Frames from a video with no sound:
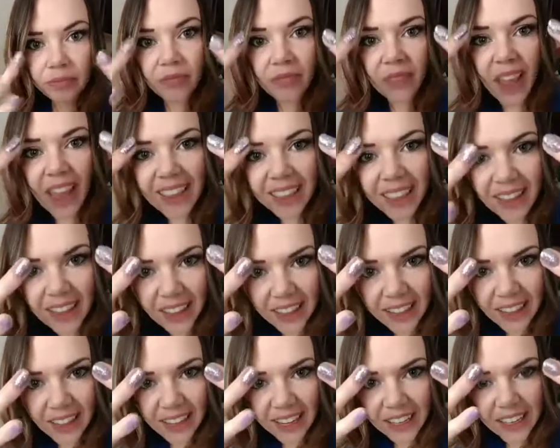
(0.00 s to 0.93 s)
I think I
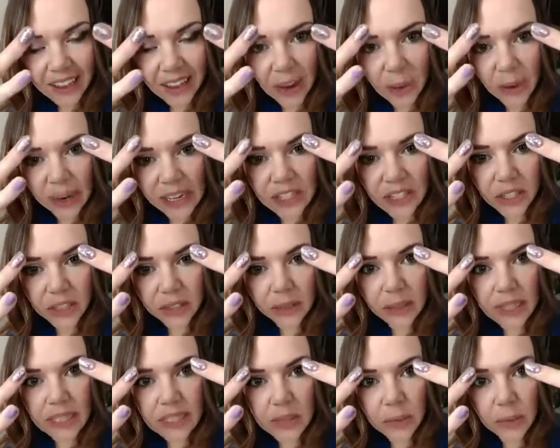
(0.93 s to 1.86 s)
like it that way too,
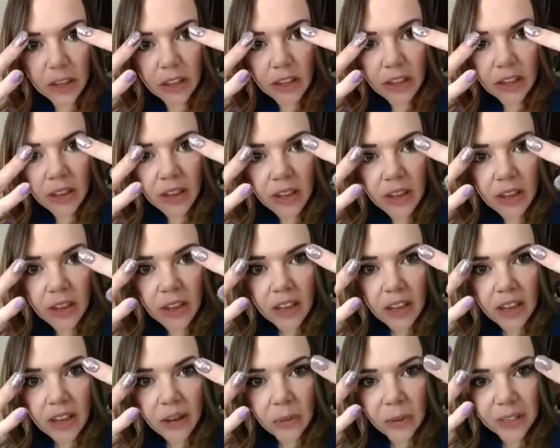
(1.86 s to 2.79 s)
Elizabeth,
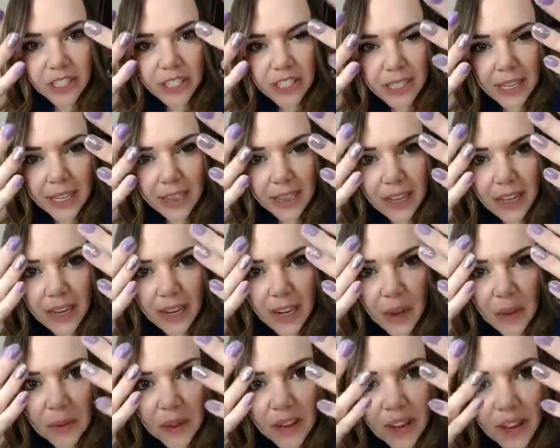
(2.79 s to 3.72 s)
with just a little
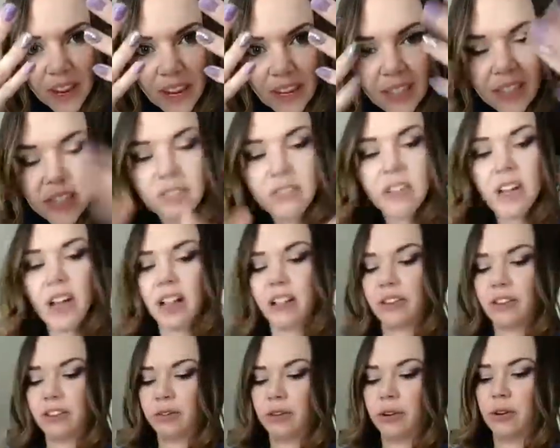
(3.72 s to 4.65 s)
bit hint of color
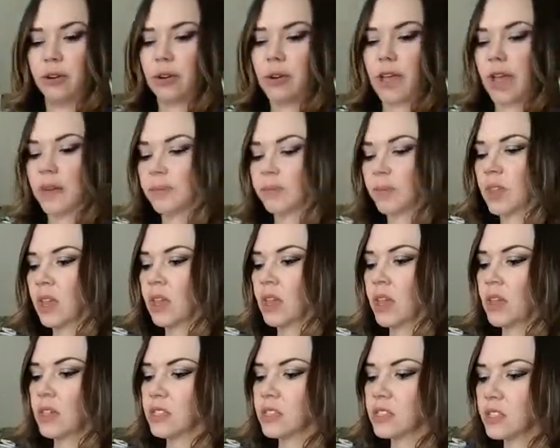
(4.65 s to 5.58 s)
through. Okay,
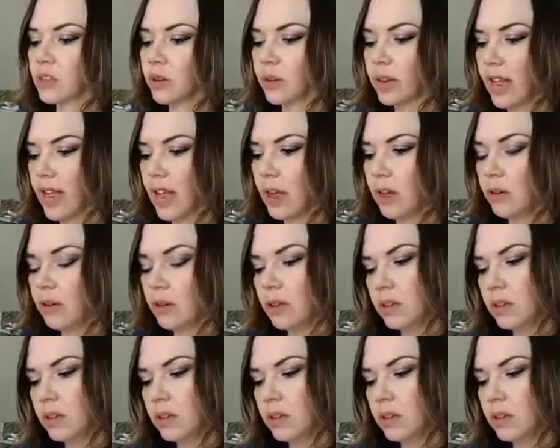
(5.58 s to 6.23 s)
so now